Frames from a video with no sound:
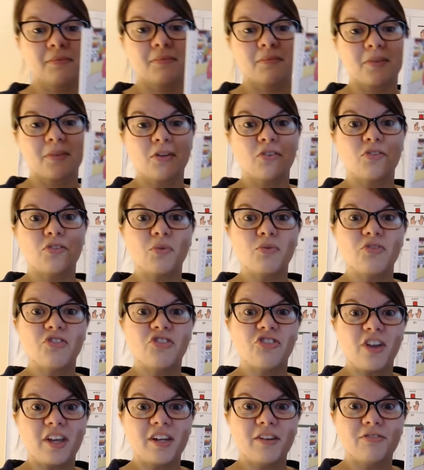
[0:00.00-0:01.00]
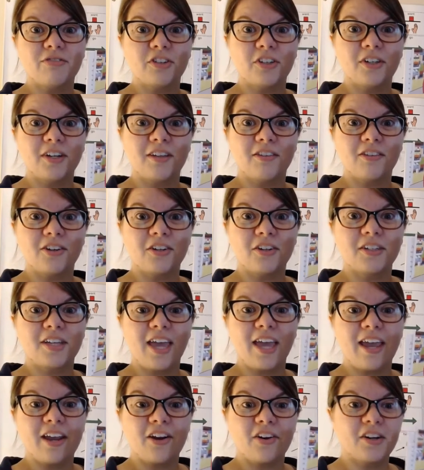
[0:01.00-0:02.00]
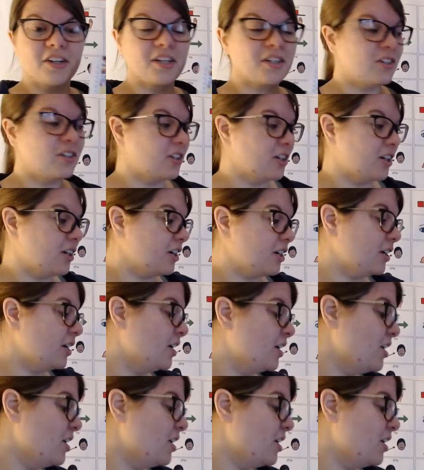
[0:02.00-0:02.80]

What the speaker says: So Jennifer is our character.